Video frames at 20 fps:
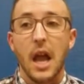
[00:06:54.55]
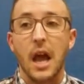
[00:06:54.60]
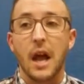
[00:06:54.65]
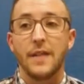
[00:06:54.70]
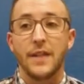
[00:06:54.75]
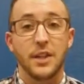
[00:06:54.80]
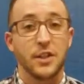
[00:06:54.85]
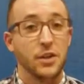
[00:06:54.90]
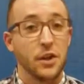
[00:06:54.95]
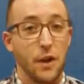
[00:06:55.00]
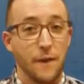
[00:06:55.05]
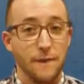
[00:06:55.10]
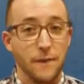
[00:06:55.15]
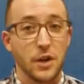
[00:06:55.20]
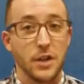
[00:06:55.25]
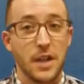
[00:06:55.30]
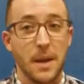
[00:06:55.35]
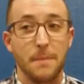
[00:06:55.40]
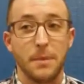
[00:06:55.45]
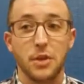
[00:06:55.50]
This is our
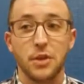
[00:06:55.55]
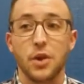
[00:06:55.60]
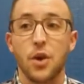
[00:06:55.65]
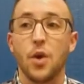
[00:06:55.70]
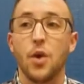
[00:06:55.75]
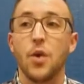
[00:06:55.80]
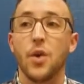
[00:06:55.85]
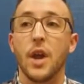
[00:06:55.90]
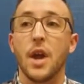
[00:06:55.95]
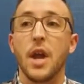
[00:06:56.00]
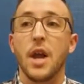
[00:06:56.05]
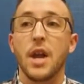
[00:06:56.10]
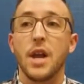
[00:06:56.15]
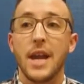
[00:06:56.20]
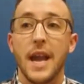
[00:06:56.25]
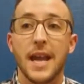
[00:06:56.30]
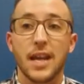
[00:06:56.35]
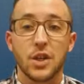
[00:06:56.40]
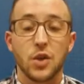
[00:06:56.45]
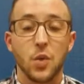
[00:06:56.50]
first episode.
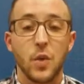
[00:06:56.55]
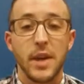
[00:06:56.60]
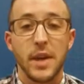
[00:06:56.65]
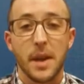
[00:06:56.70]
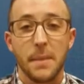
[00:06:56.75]
Next week,